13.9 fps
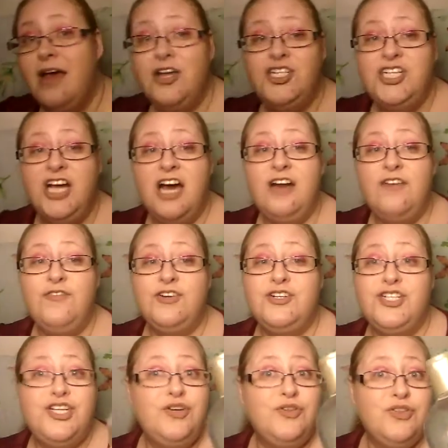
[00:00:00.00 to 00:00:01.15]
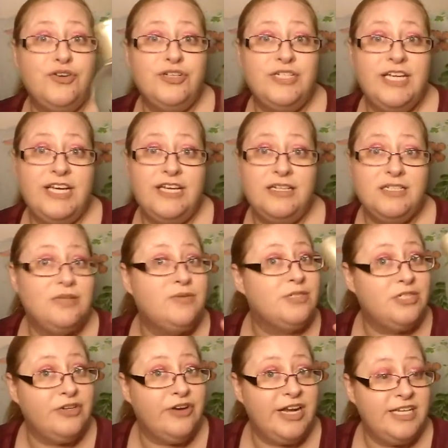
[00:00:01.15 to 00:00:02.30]
and she got it for two thirteen, so it's a
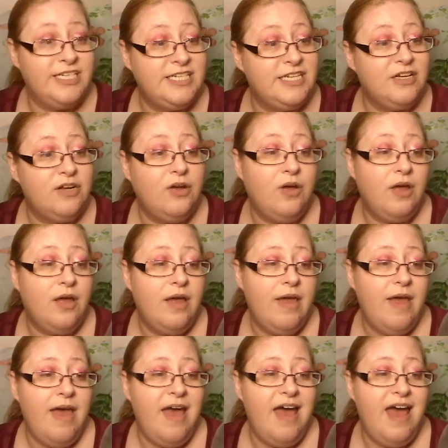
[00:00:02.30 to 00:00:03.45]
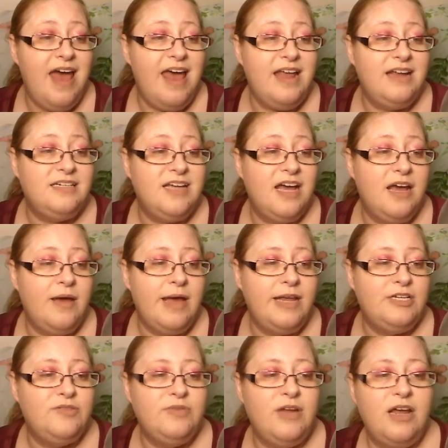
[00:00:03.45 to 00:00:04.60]
great deal. And uh, I
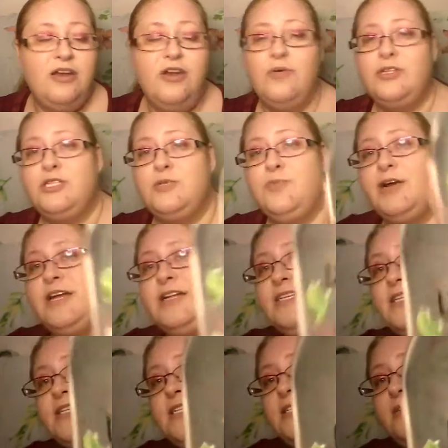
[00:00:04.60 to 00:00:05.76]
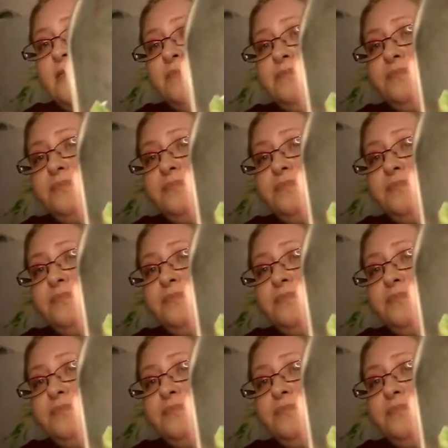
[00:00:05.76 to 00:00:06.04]
do not know what this brand is.